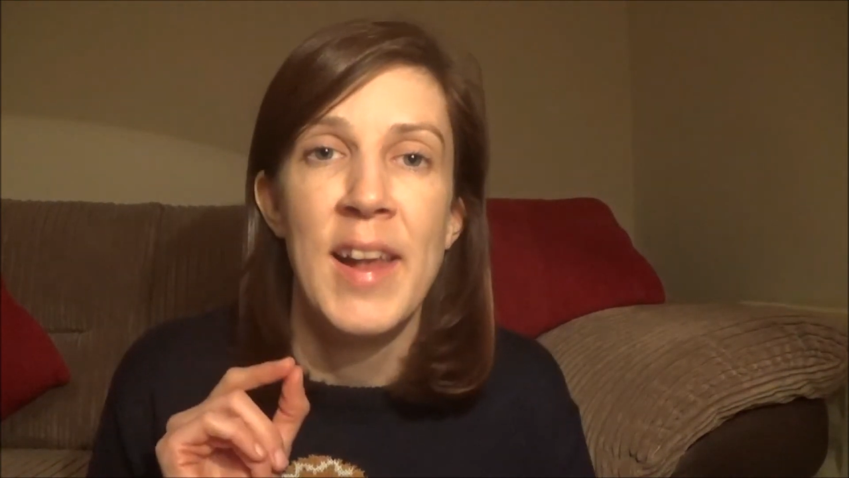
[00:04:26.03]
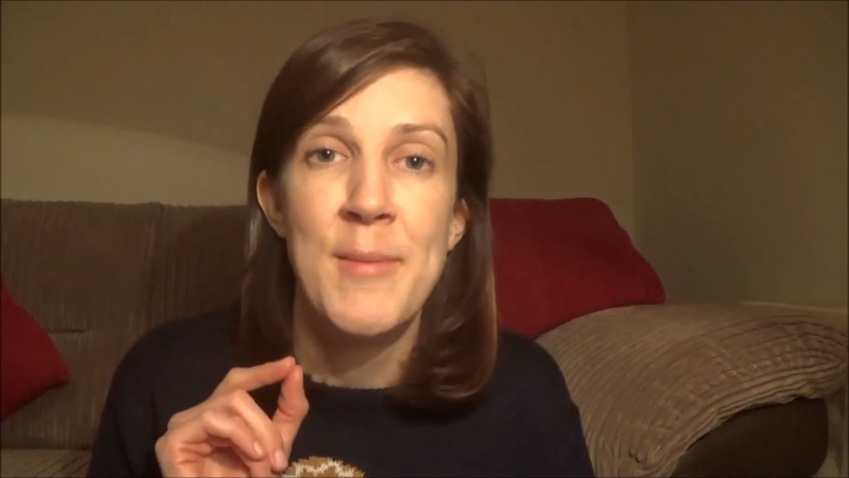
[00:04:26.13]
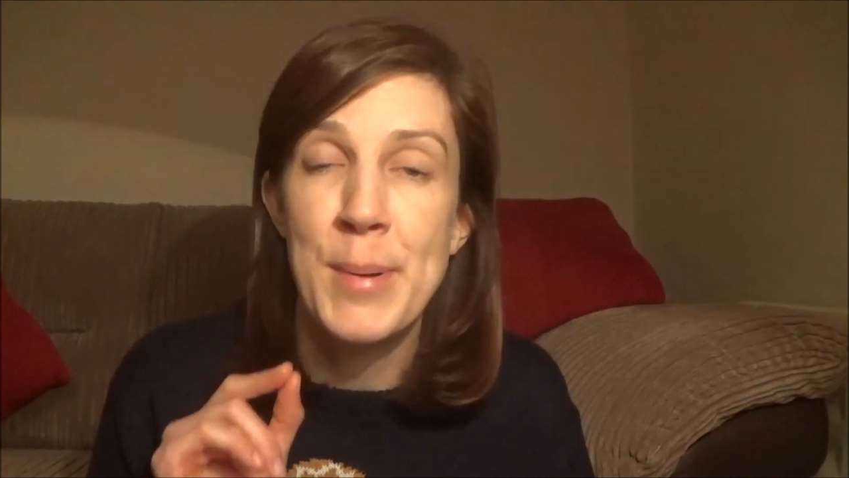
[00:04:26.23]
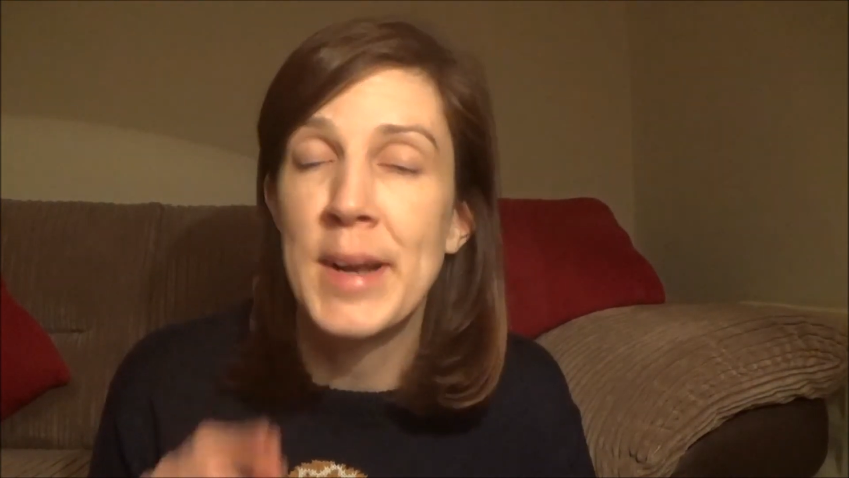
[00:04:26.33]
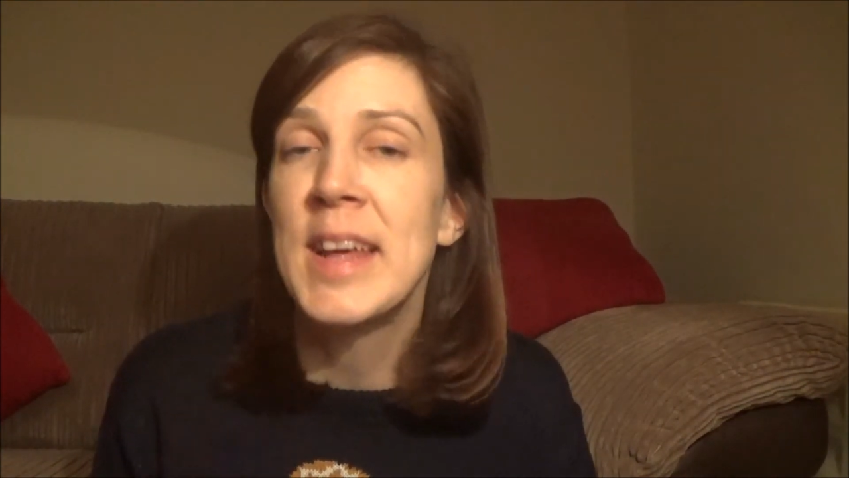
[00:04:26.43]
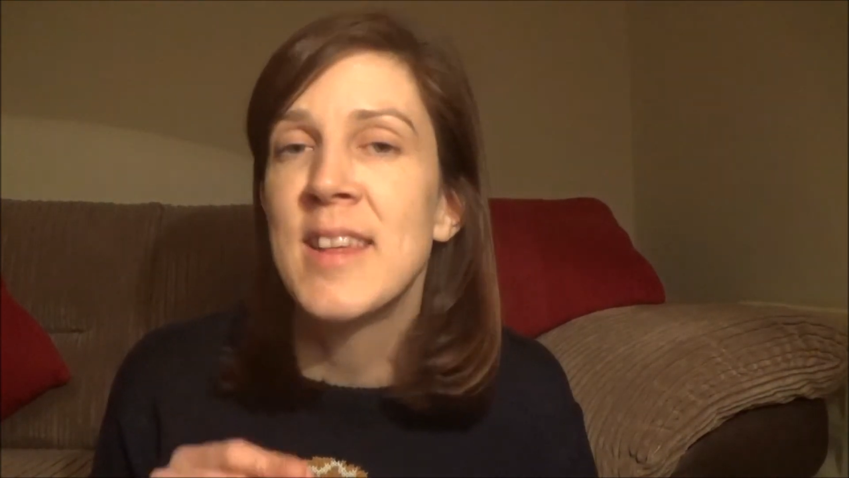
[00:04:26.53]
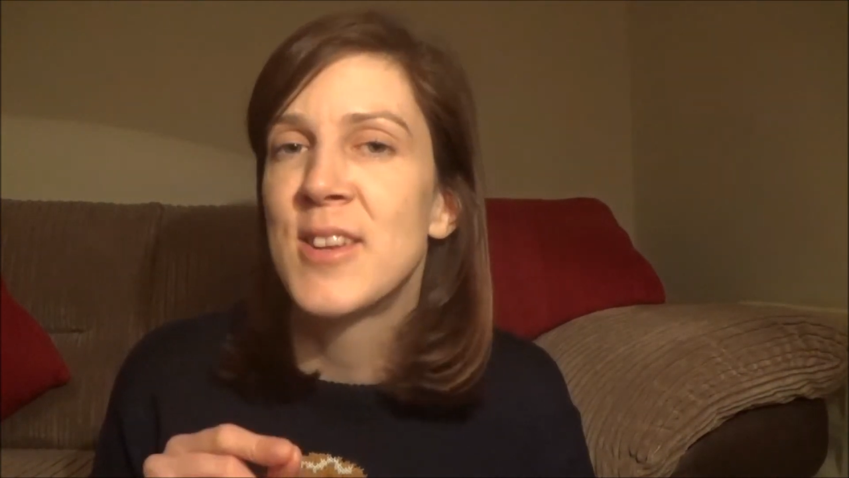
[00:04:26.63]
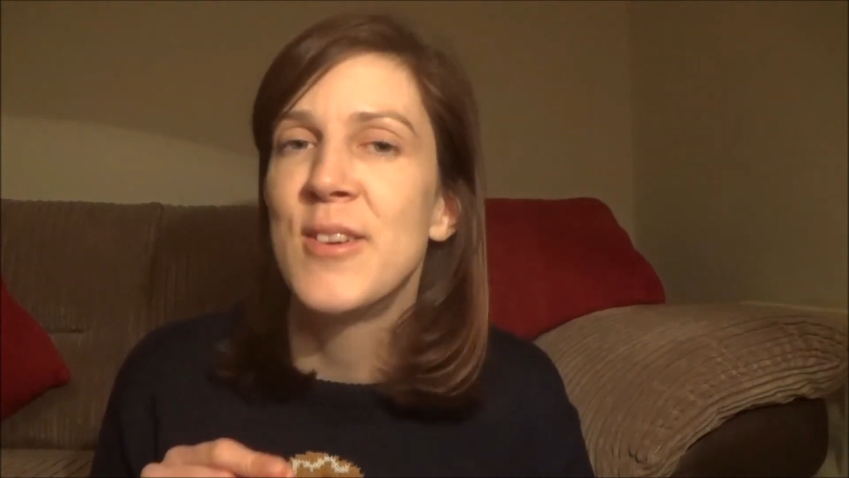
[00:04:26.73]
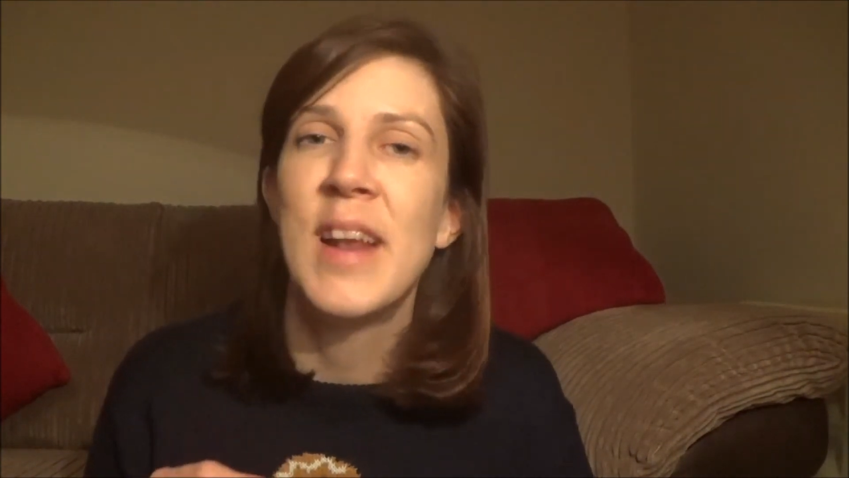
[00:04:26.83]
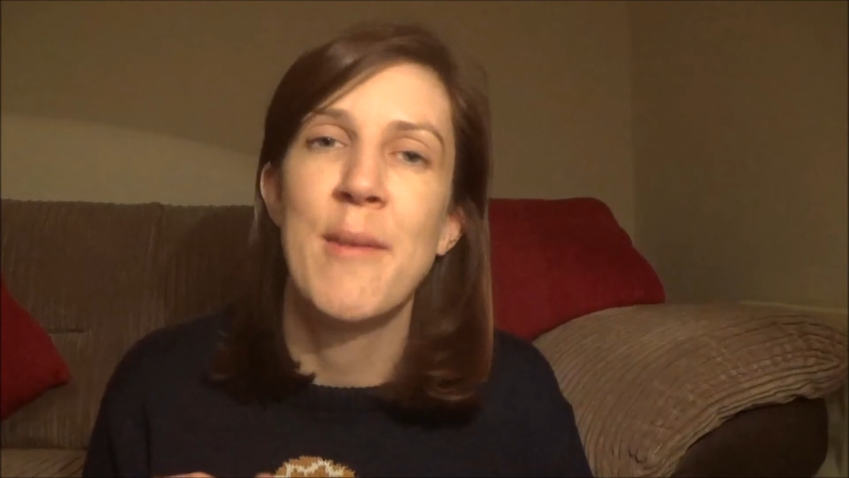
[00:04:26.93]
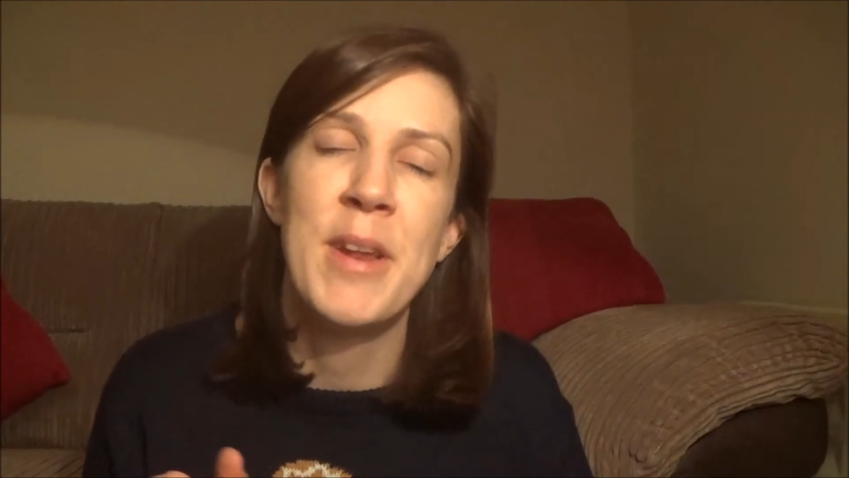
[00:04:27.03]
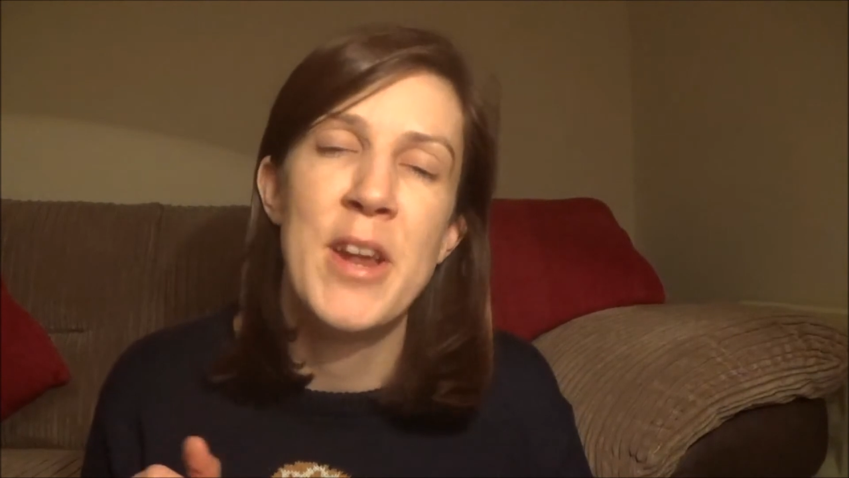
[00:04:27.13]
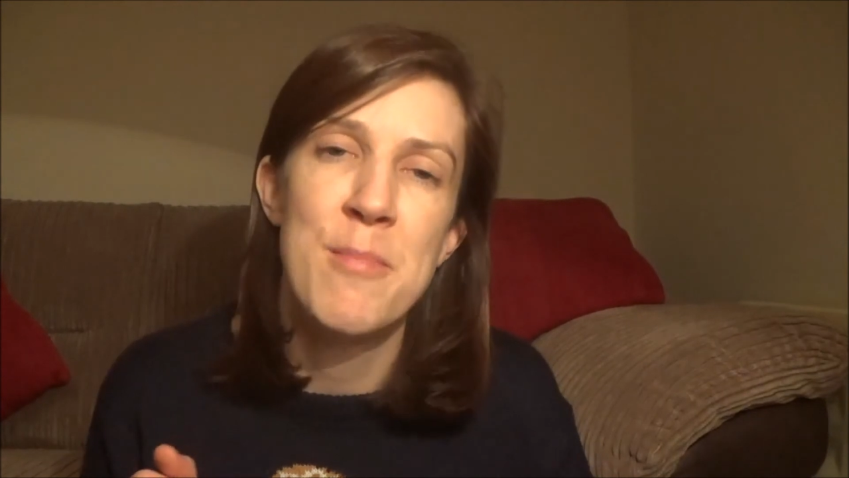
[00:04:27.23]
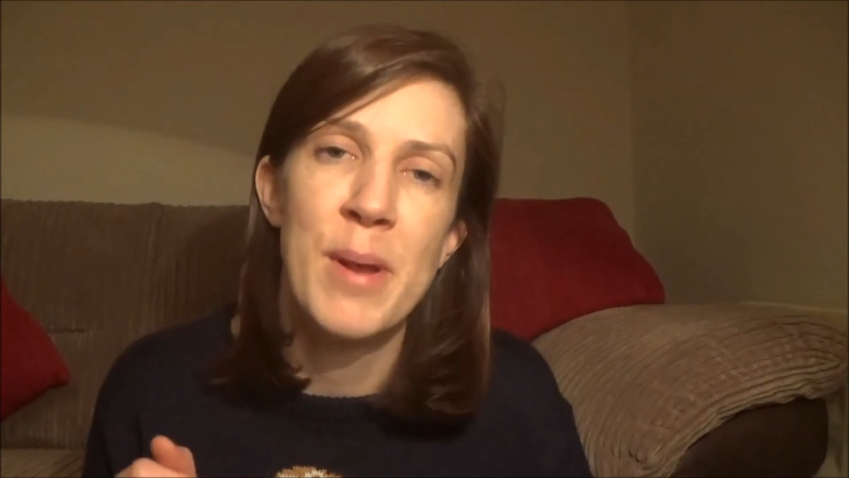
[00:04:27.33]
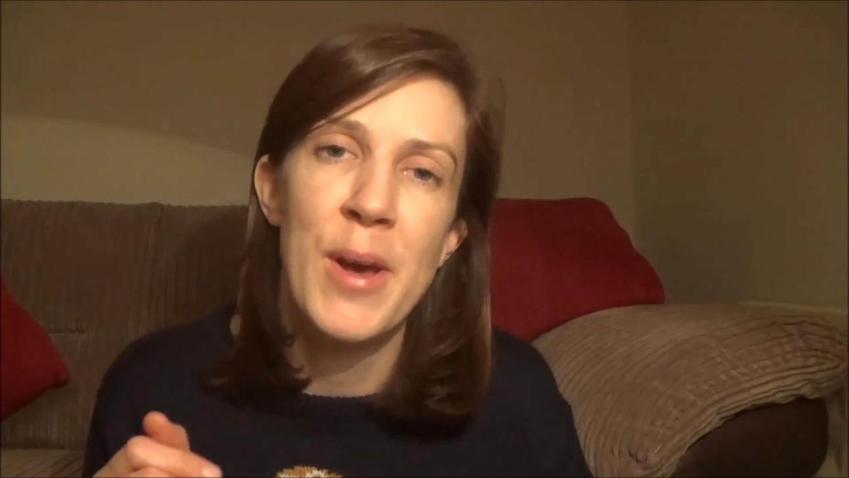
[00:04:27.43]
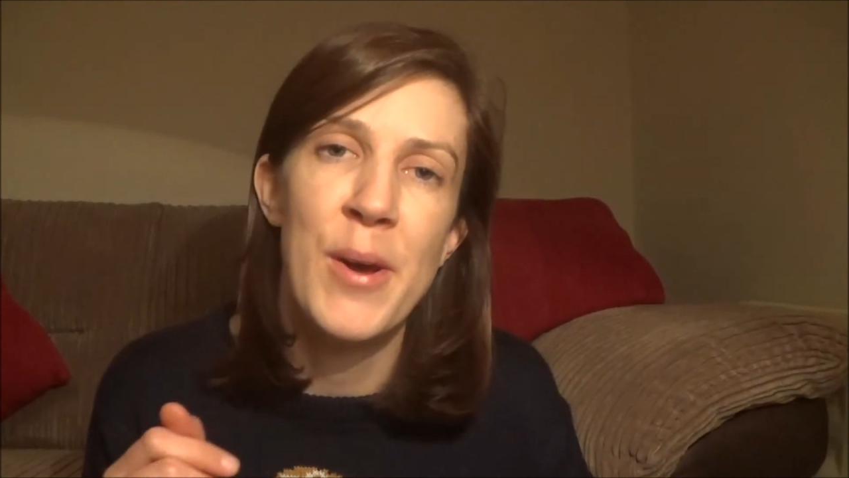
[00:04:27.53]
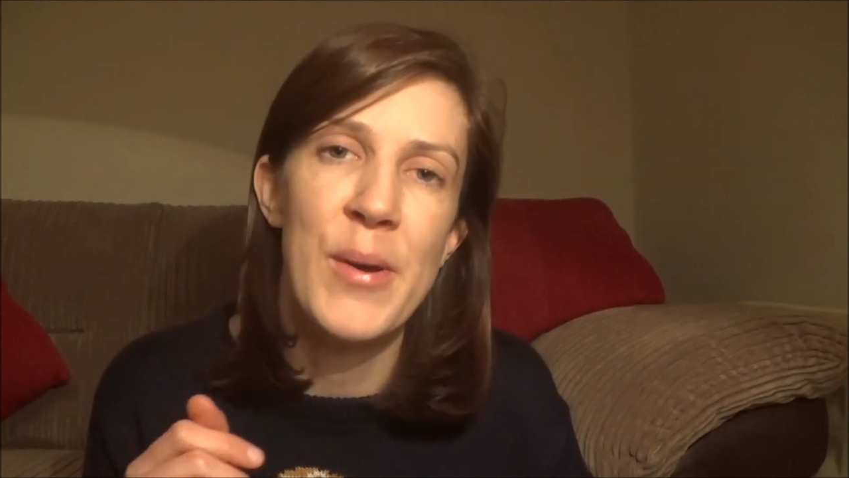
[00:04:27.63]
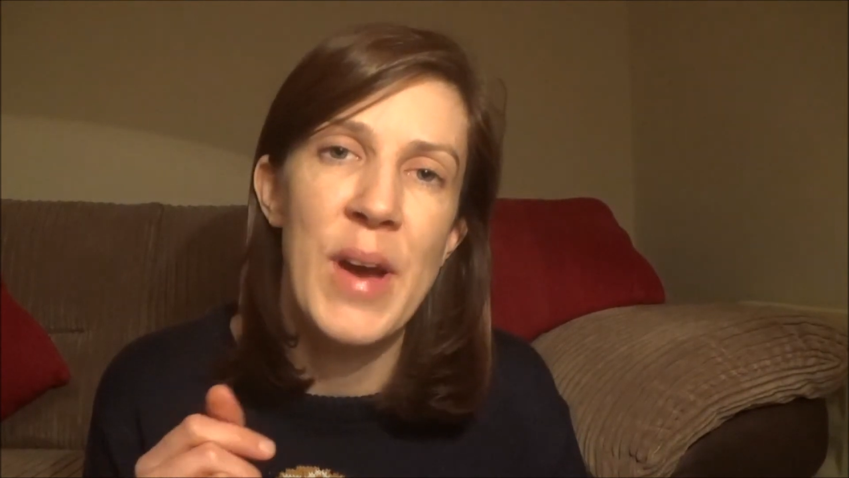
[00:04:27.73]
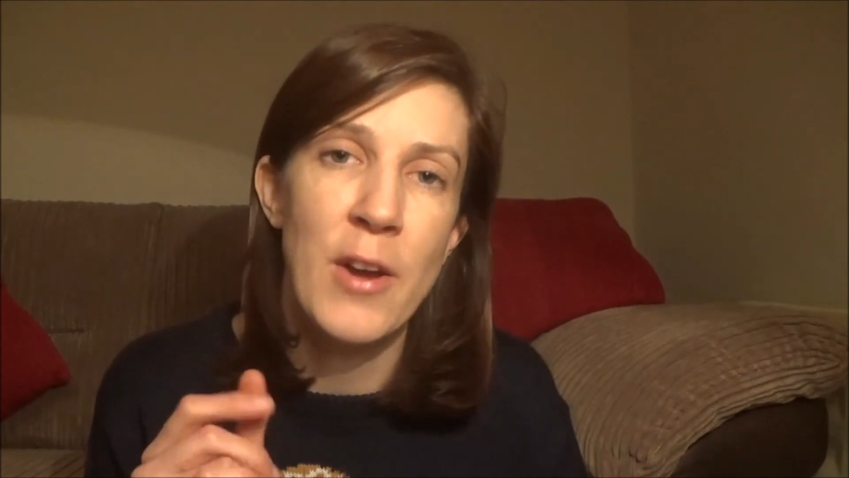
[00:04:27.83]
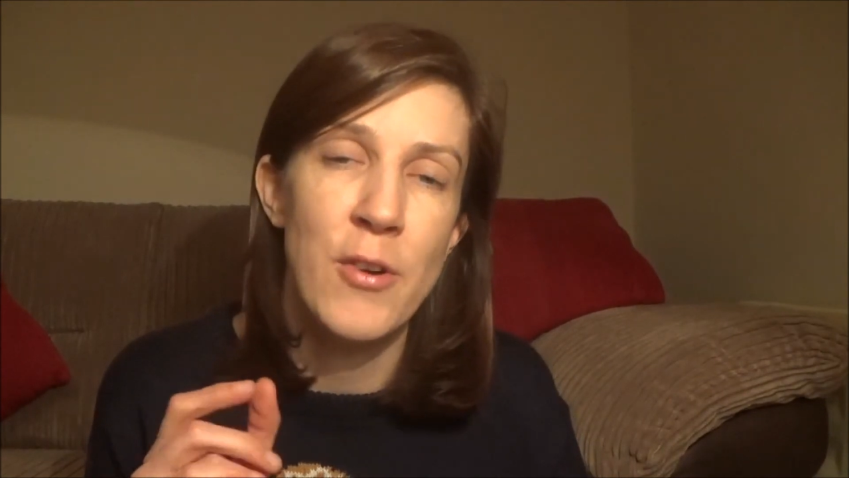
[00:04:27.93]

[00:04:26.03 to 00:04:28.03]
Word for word: Please do let me know below